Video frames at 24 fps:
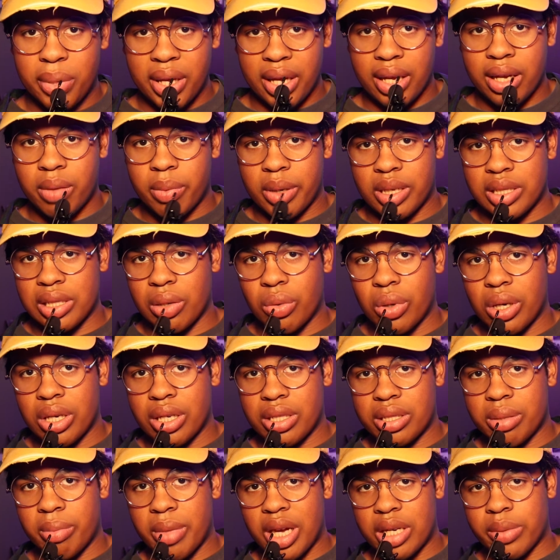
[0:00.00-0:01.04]
pink because I wanted
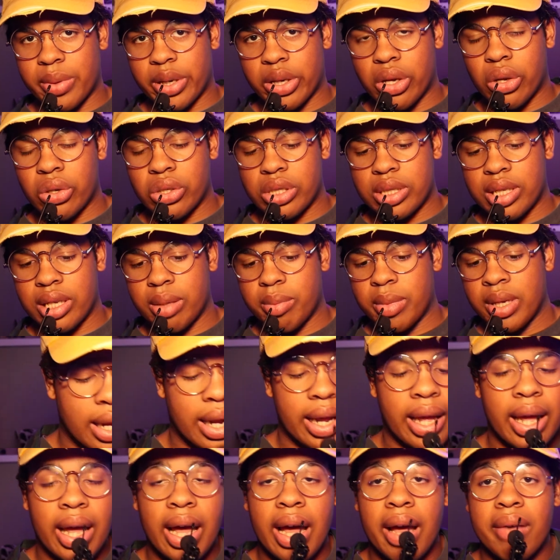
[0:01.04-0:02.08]
it to match my color scheme. And I
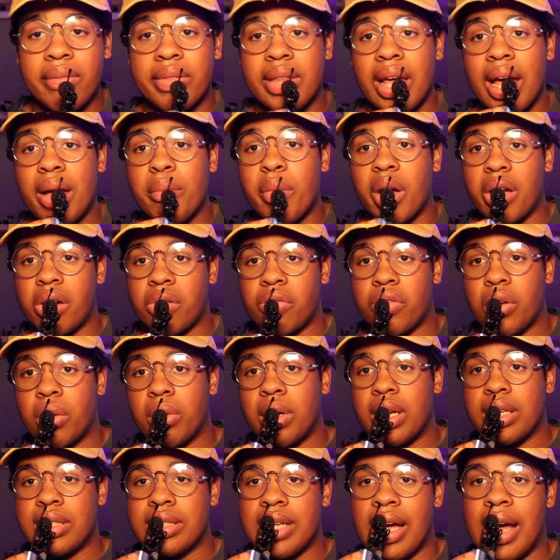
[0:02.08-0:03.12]
have that
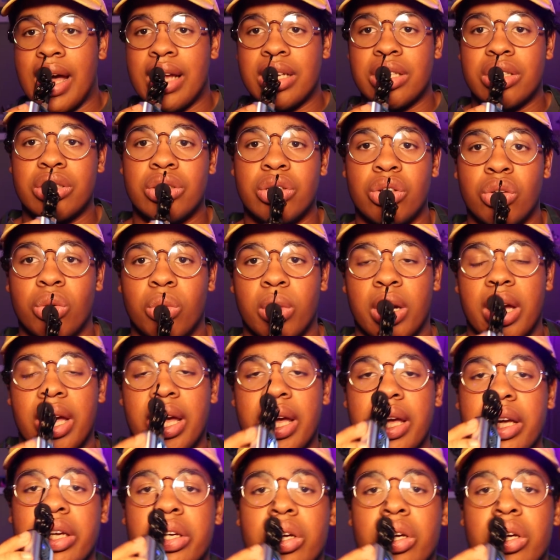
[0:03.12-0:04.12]
microphone attached to a